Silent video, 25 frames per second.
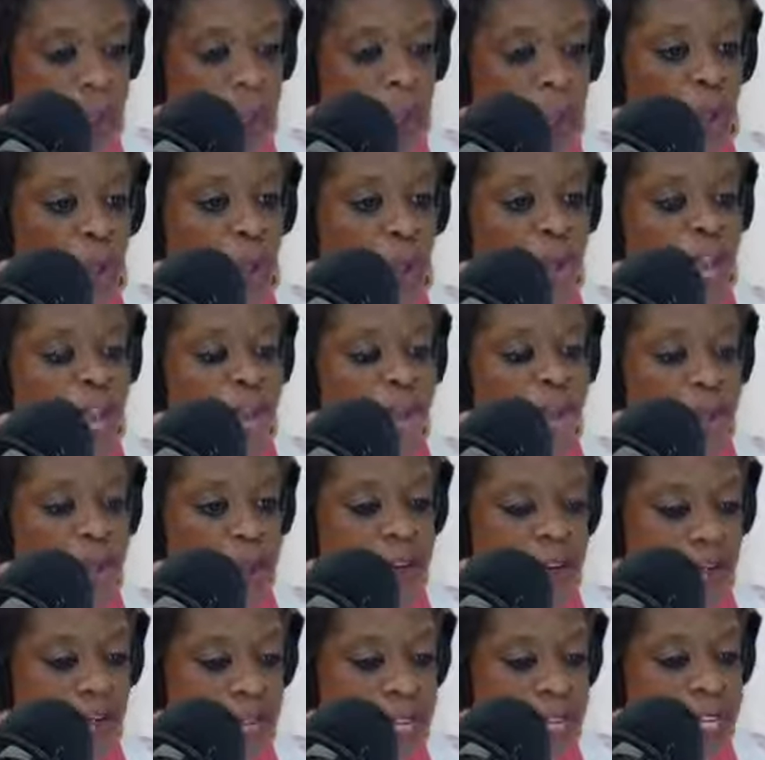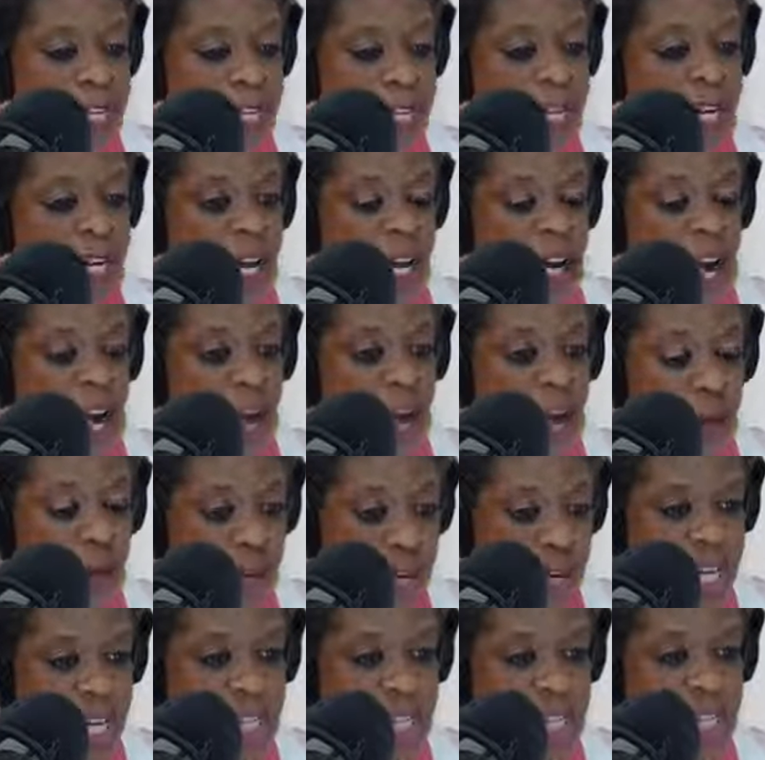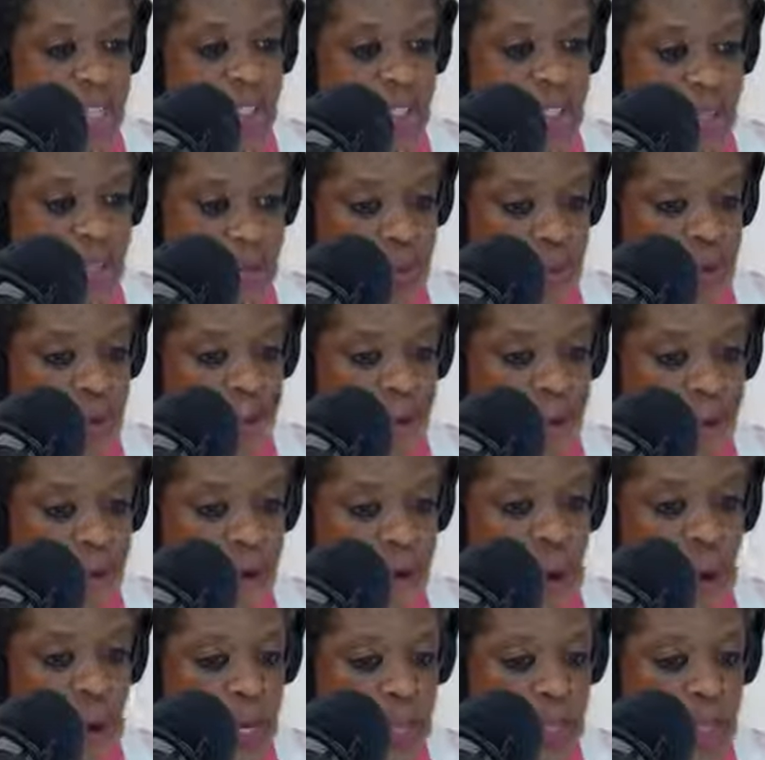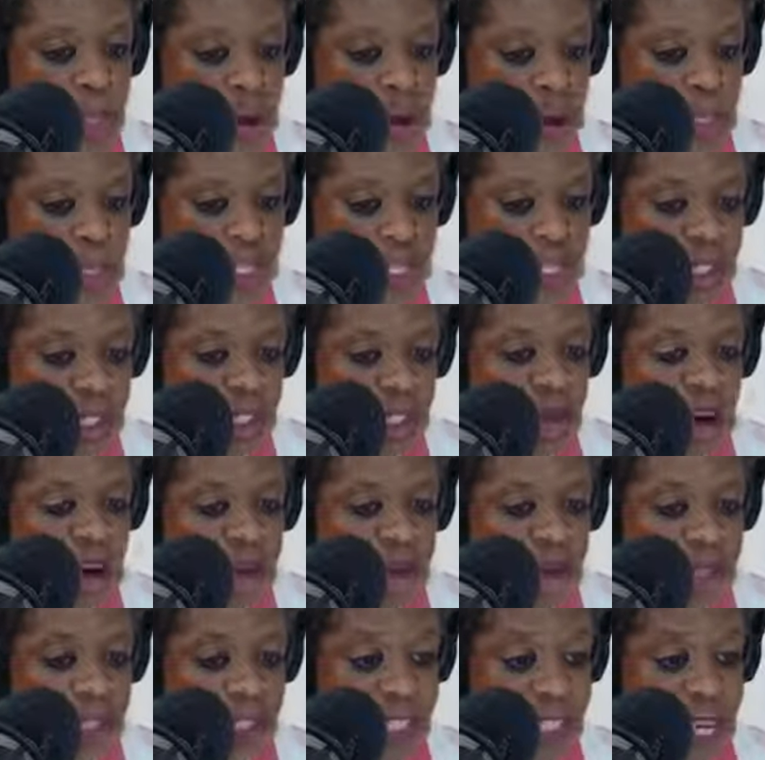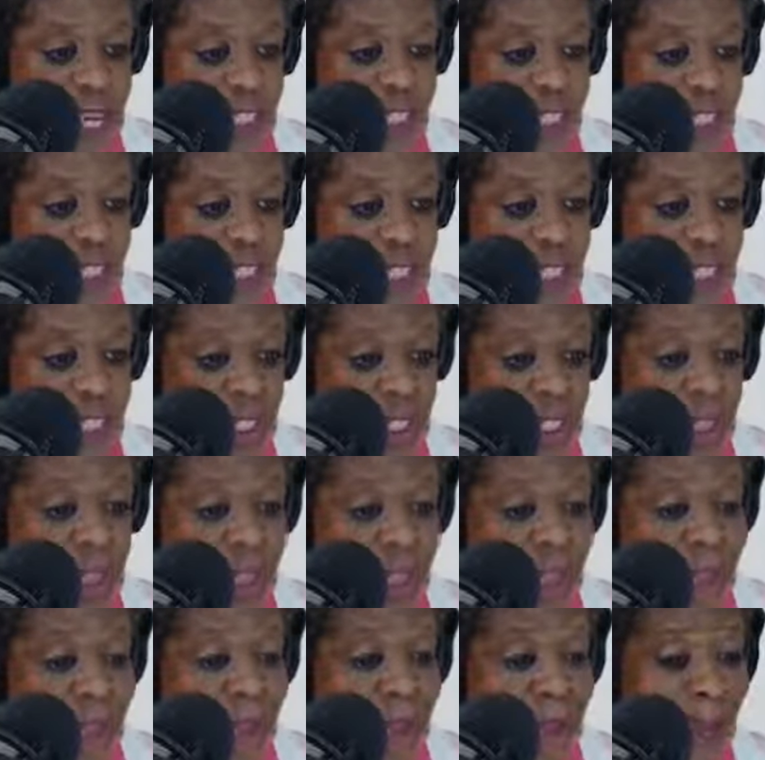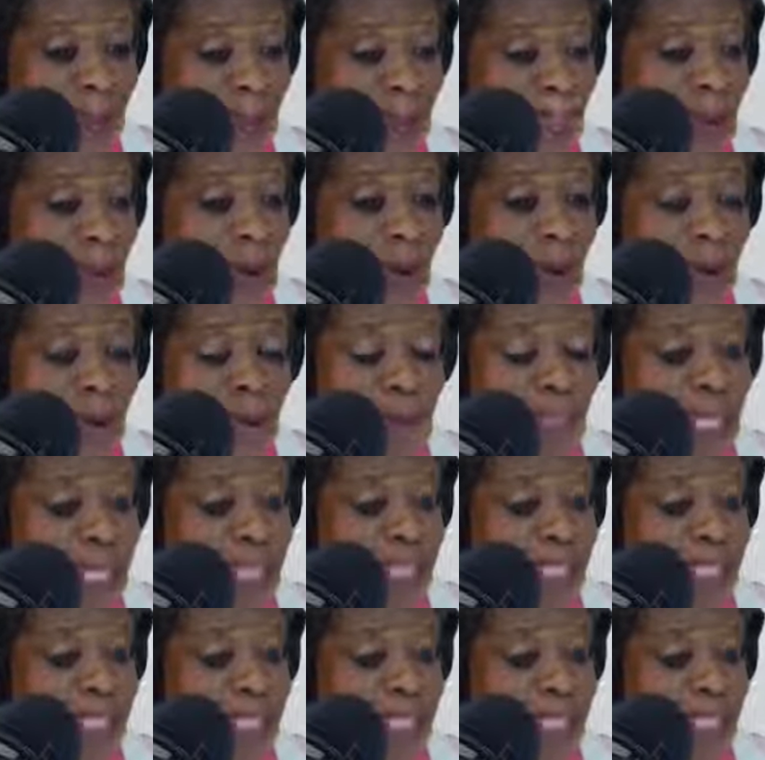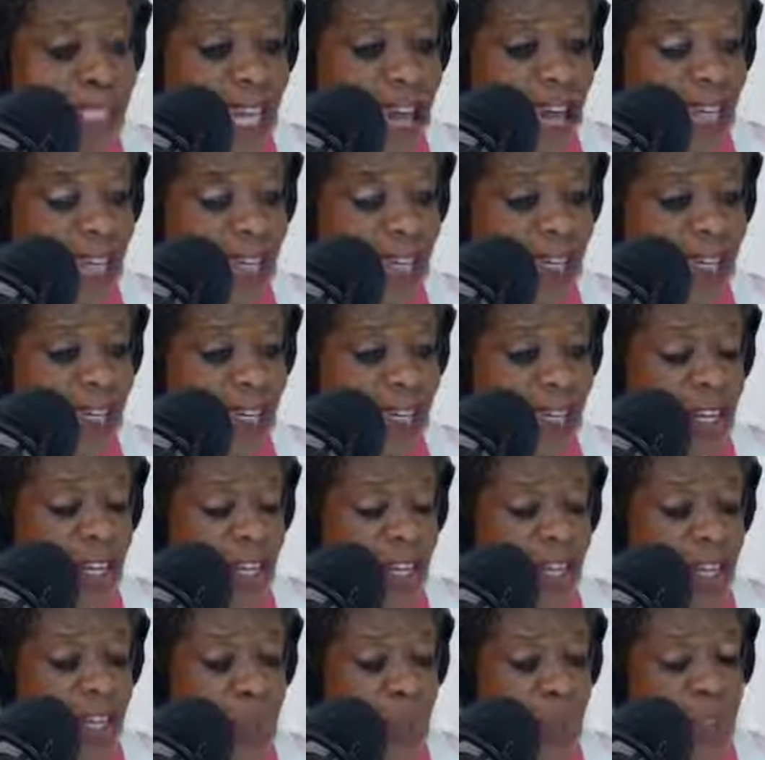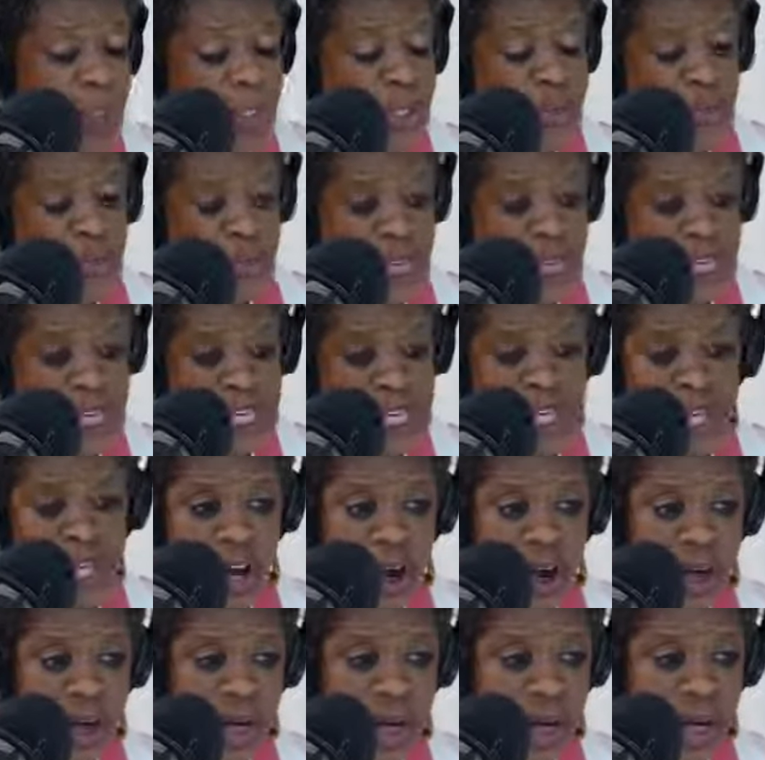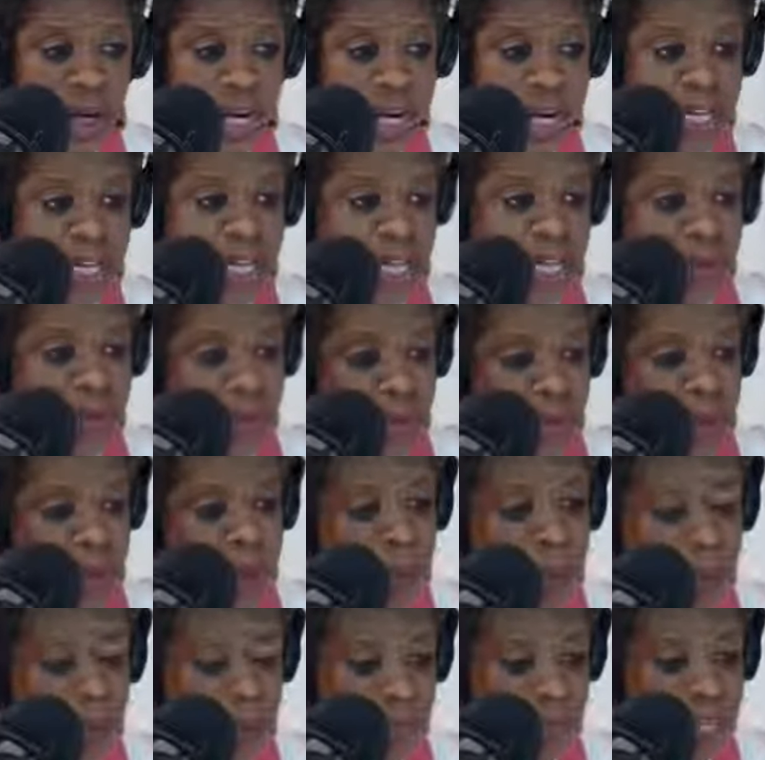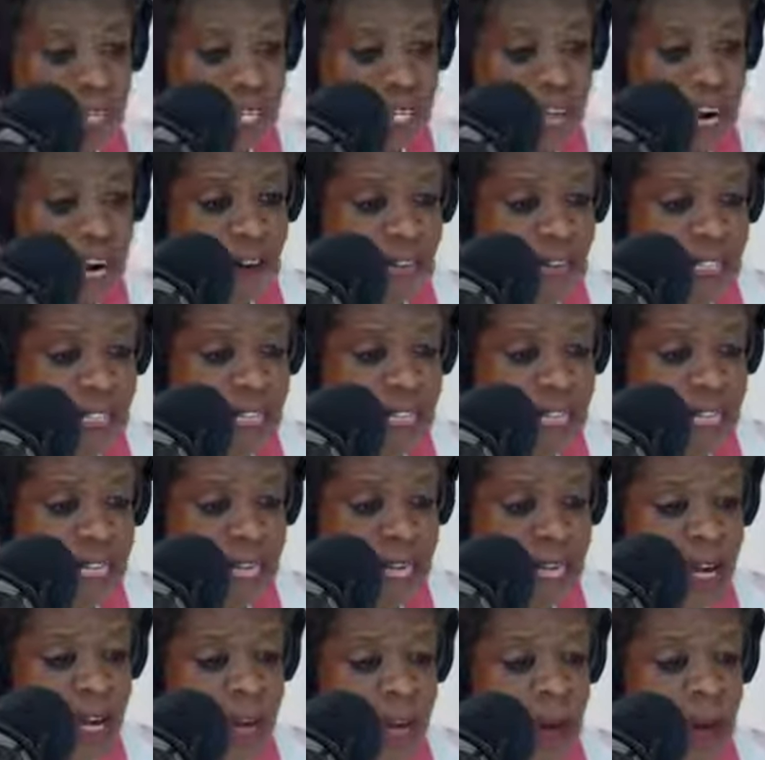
call every week a really straightforward honest conversation like going places that you wouldn't really go in a group ordinarily.